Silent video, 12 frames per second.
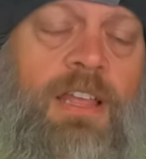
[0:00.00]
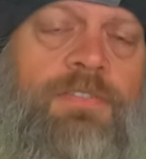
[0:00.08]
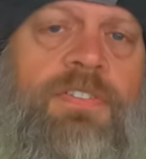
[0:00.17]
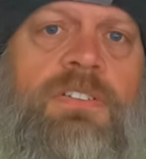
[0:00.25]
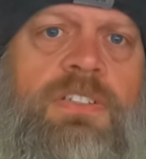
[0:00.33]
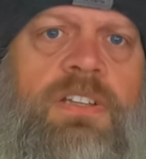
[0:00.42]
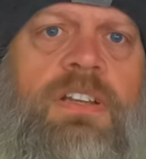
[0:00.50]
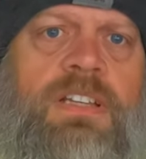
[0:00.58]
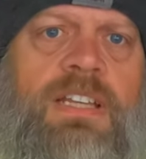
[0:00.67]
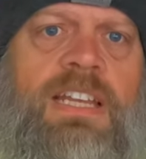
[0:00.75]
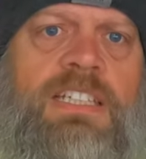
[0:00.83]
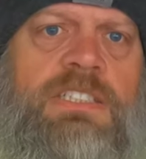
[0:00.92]
I felt a good
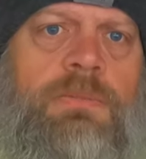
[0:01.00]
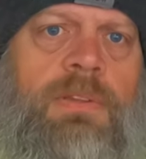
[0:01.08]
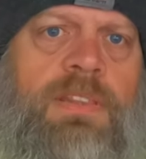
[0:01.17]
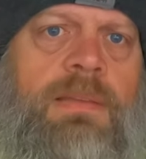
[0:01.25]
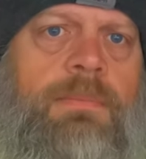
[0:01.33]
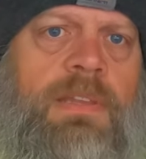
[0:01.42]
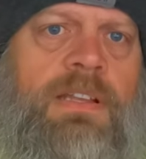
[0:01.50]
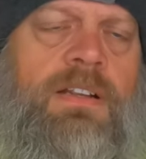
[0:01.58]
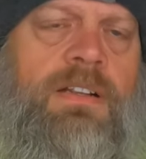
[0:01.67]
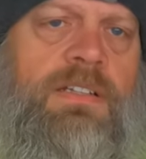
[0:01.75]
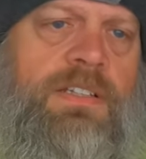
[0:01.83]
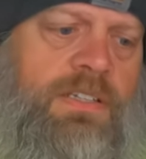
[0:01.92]
connection with them
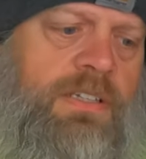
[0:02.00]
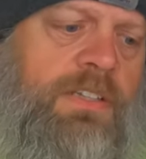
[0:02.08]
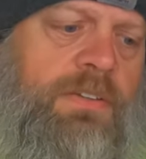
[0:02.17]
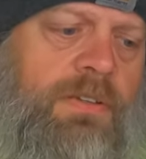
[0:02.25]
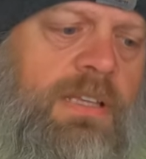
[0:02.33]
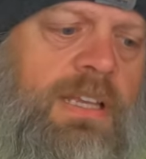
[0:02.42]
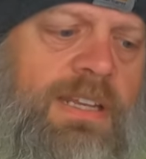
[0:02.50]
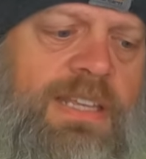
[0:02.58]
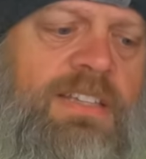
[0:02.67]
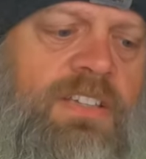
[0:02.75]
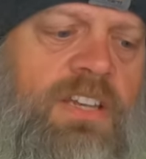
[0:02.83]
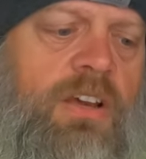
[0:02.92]
there, and you kind of
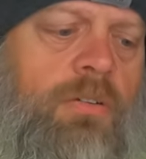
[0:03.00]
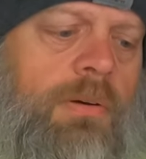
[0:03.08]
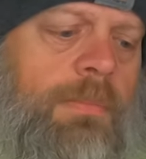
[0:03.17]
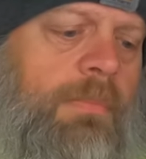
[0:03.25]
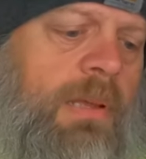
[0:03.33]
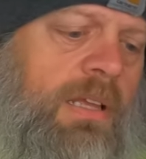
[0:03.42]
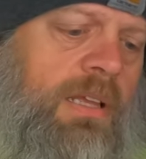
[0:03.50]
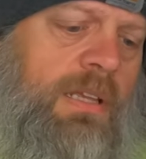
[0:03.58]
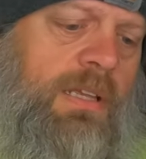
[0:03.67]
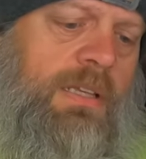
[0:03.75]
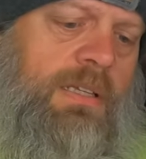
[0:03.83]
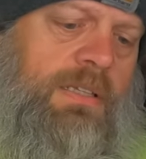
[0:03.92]
get to know
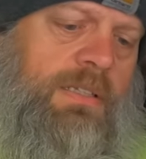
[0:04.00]
them.